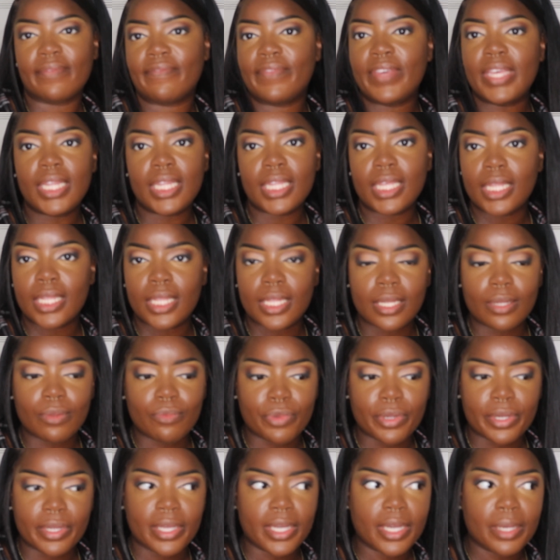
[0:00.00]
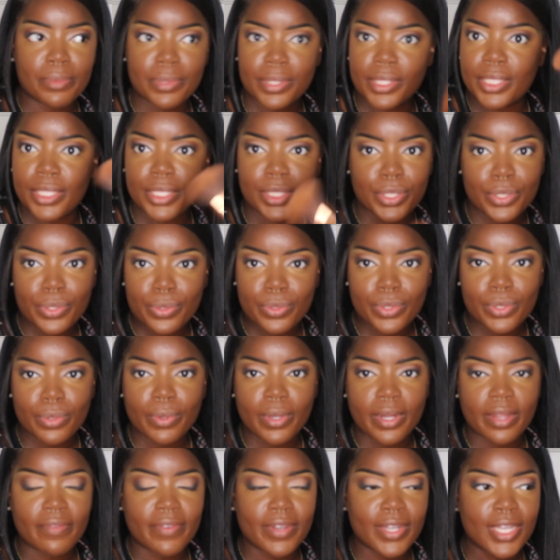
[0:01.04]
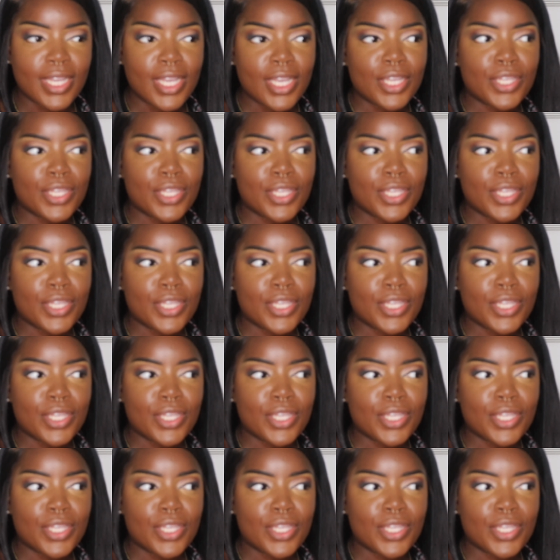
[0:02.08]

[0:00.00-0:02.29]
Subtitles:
feeling when it comes to these dudes or whatever.